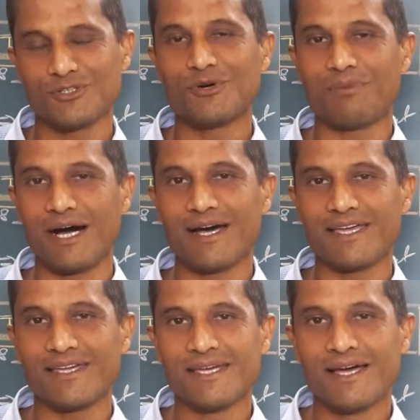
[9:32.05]

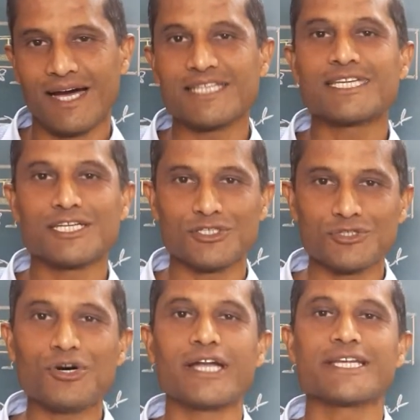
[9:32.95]
Why? I think you
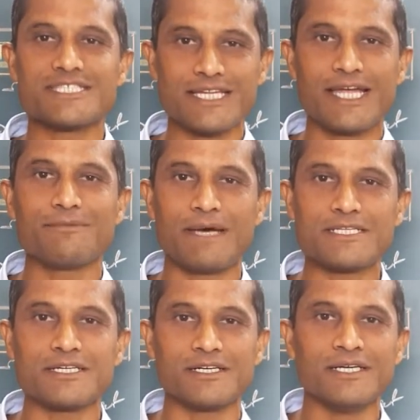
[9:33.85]
understand
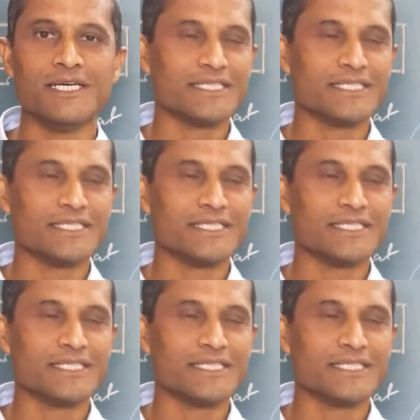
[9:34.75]
better